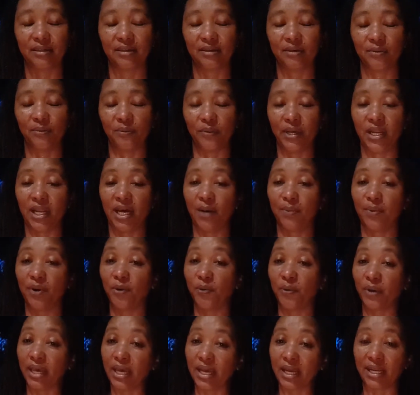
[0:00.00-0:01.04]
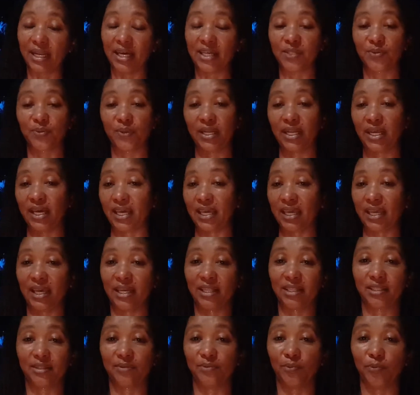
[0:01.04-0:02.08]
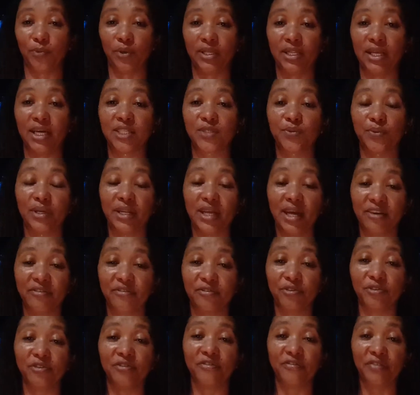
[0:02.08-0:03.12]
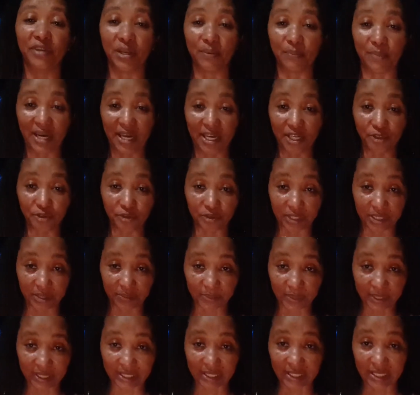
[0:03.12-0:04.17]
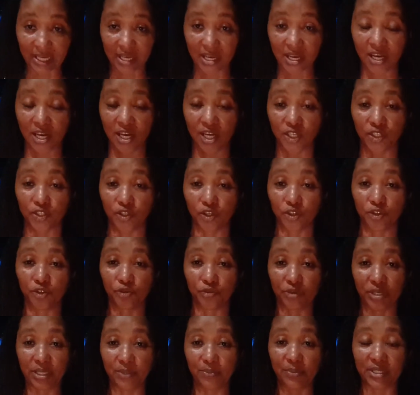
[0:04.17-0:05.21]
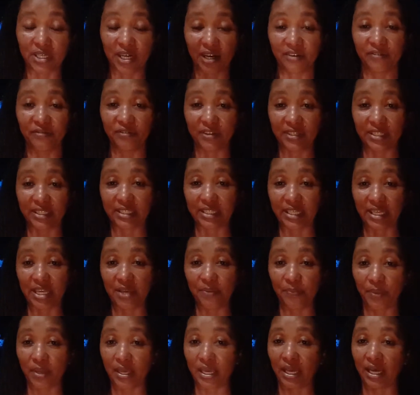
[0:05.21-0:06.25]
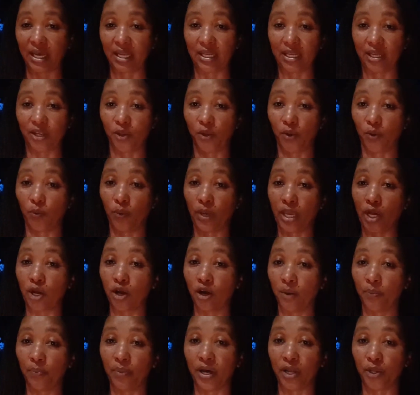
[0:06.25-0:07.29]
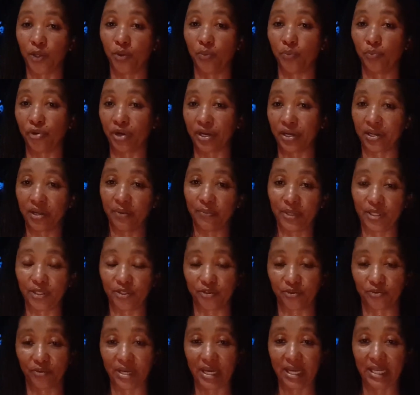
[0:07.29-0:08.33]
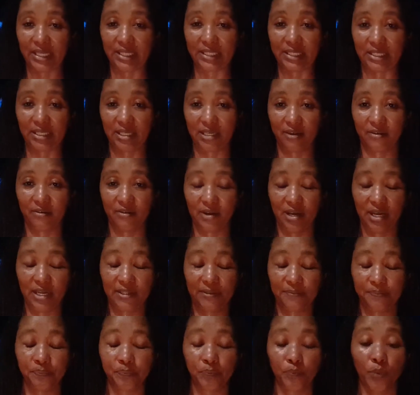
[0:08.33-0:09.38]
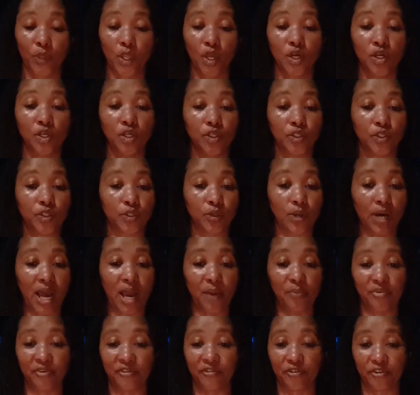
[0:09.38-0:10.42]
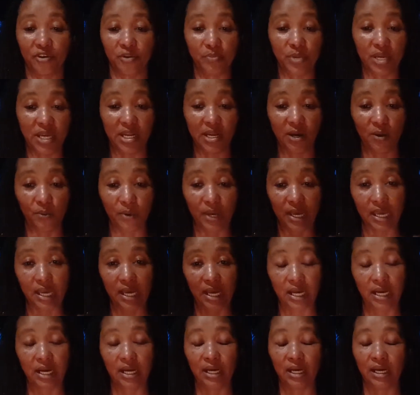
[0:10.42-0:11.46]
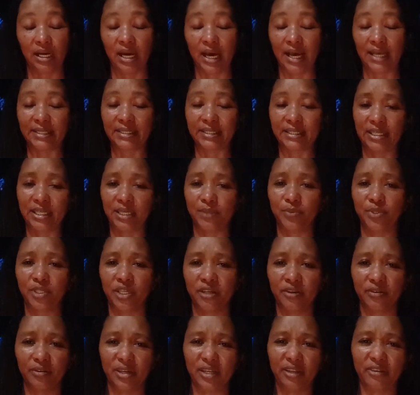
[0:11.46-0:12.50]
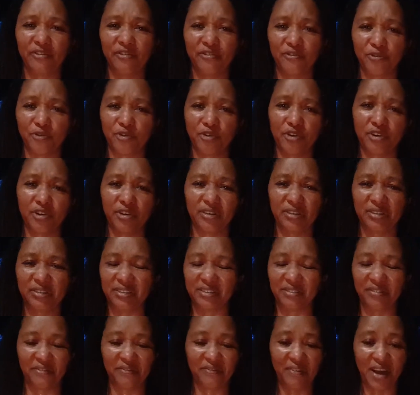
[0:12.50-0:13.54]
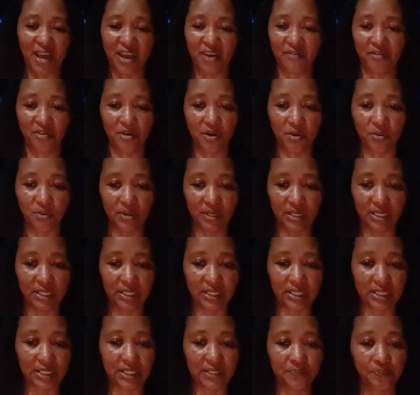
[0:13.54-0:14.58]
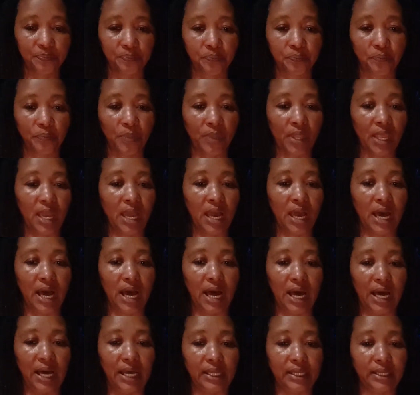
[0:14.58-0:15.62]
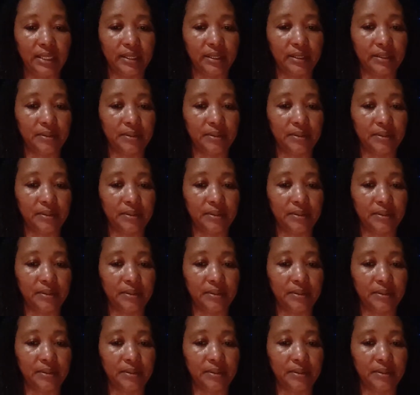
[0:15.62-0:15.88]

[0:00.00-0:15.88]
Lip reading: when I'm awake, that's when I fulfill my dreams. So dreams are for sleeping, and then you wake up and you bring them into reality, right? So I prefer being awake. I sleep generally 4 to 5 hours, and